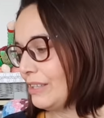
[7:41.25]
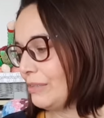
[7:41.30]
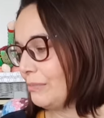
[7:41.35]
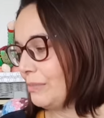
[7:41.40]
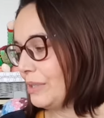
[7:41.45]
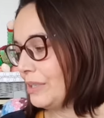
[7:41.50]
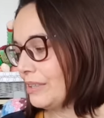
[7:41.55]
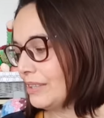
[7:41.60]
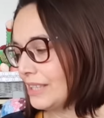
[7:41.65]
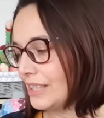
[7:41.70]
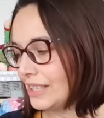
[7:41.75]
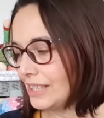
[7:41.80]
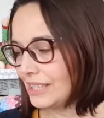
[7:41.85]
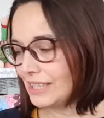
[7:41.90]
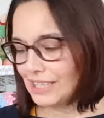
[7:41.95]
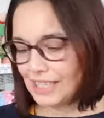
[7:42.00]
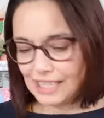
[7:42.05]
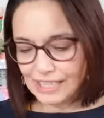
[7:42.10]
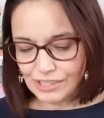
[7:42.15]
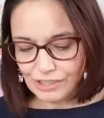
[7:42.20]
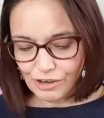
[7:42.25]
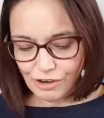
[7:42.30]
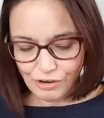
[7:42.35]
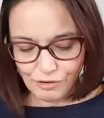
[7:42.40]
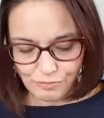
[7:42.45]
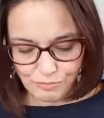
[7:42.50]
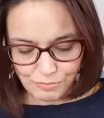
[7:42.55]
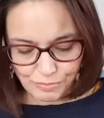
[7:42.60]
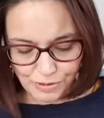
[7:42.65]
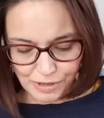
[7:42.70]
because instead
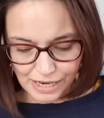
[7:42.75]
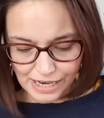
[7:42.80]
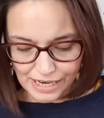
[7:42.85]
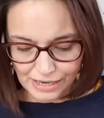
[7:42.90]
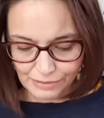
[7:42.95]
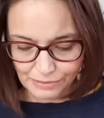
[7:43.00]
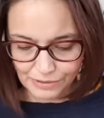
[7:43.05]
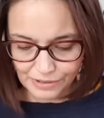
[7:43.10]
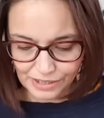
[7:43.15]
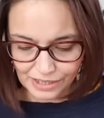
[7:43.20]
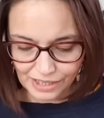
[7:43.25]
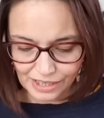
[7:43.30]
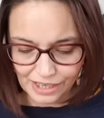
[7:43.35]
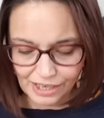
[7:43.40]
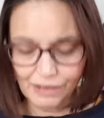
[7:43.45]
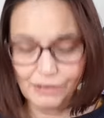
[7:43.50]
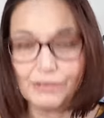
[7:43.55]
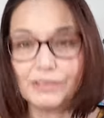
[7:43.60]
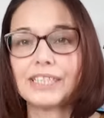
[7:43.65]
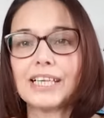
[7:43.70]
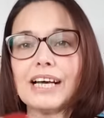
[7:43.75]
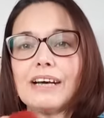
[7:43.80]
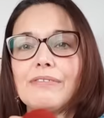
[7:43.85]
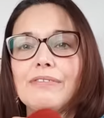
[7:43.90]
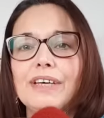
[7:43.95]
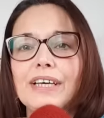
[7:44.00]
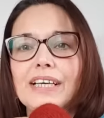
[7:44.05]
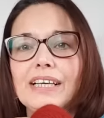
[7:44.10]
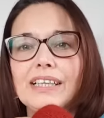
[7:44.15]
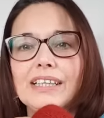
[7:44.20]
of brown, I was
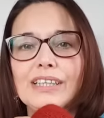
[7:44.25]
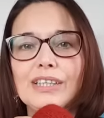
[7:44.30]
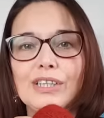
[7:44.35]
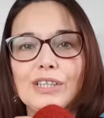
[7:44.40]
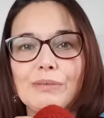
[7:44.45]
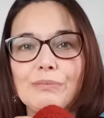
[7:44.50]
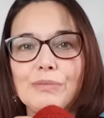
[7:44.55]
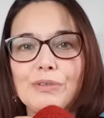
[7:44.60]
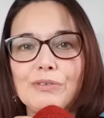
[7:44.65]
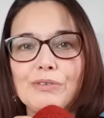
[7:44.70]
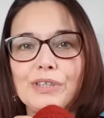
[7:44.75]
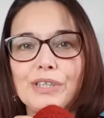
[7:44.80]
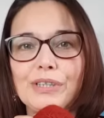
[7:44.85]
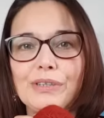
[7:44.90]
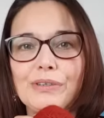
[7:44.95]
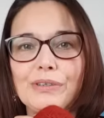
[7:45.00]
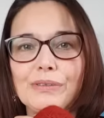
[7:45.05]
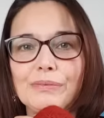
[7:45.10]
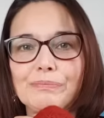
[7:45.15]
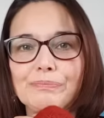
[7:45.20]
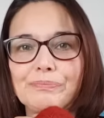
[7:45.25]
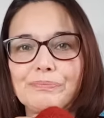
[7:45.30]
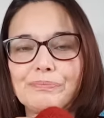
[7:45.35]
having the maroon.